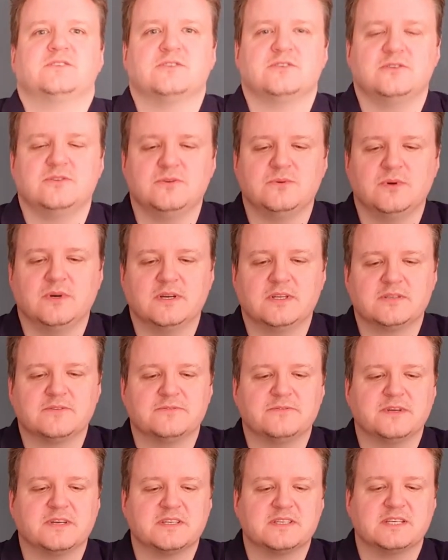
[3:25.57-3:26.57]
to
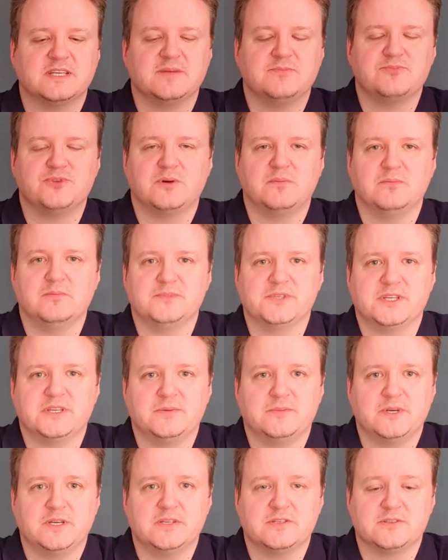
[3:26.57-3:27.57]
fix any problems
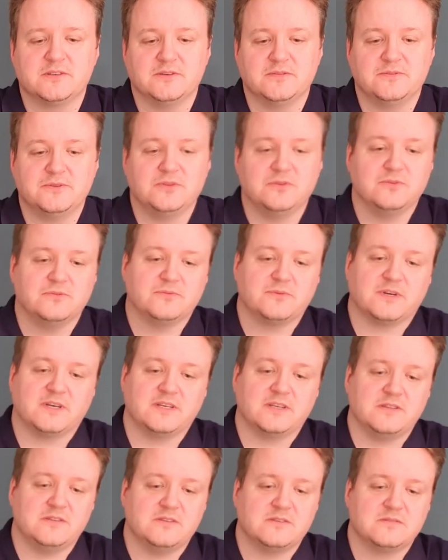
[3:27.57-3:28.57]
anyway. So if you
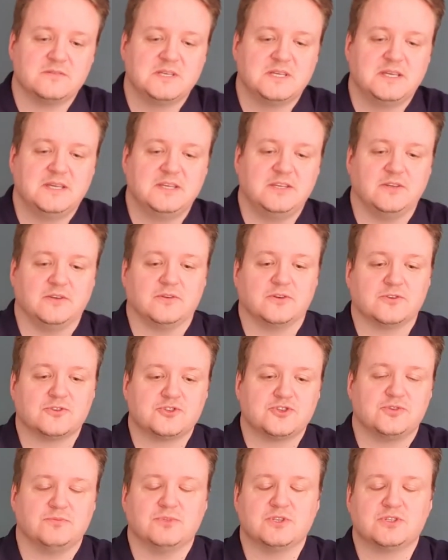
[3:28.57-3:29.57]
find you've got
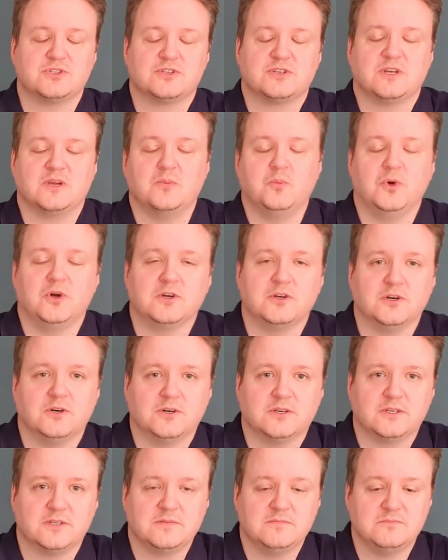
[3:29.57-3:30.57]
too much in one
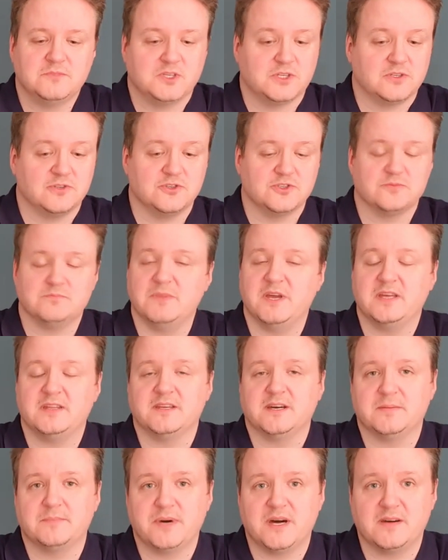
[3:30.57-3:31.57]
corner, you can just make
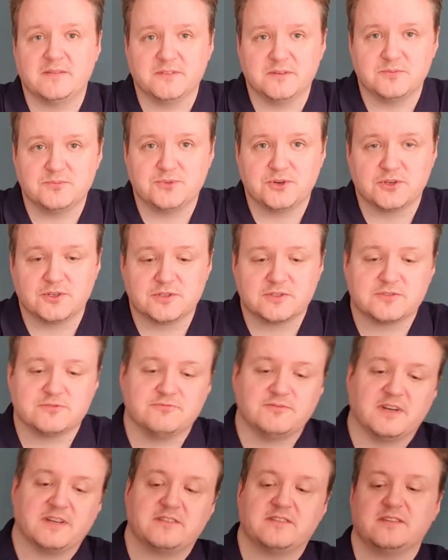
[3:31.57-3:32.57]
that part of the
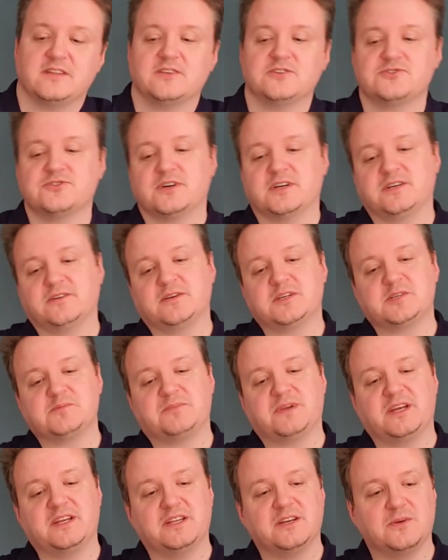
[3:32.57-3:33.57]
product rather than trying to
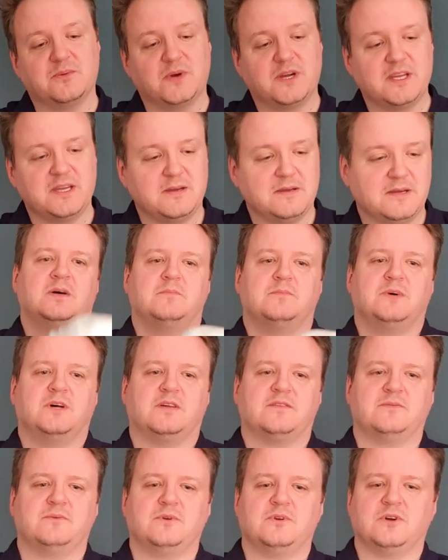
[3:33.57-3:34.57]
explain it away. But I
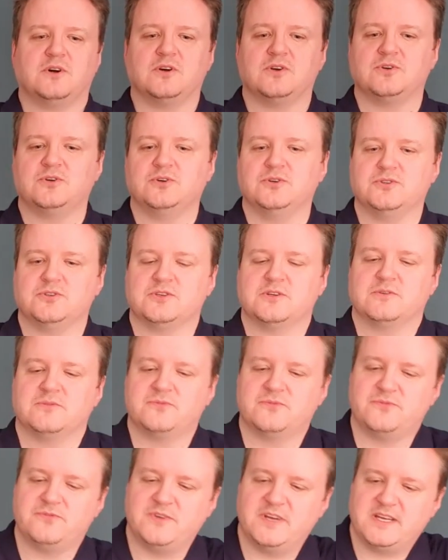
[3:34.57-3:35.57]
think we've got a good
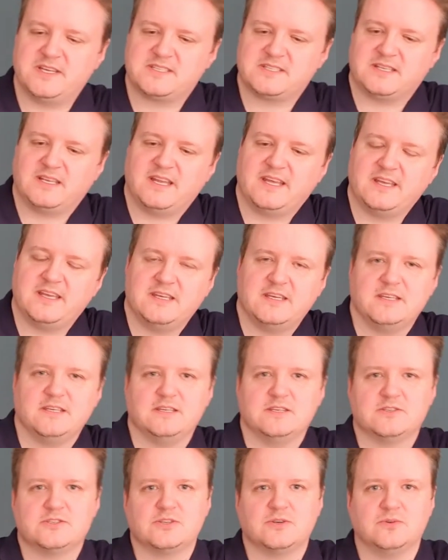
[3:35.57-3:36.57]
first layer
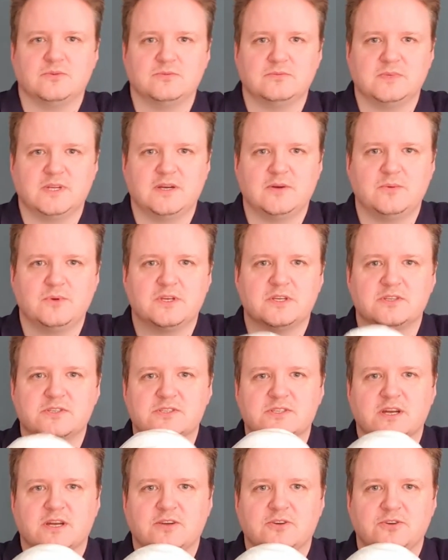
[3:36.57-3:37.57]
here. So now we can
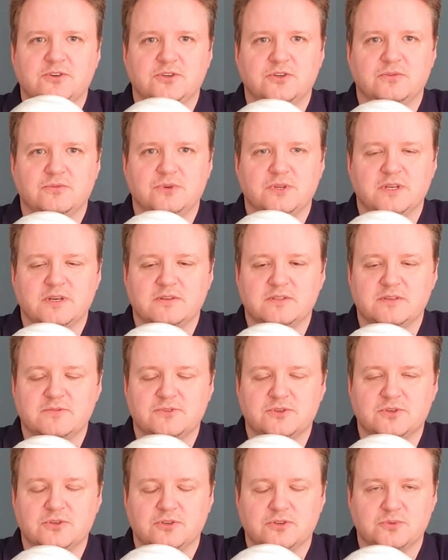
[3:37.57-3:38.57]
start going over with our
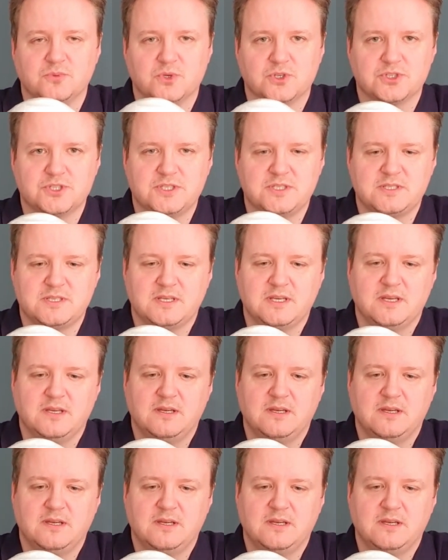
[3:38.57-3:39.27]
different coloured washes,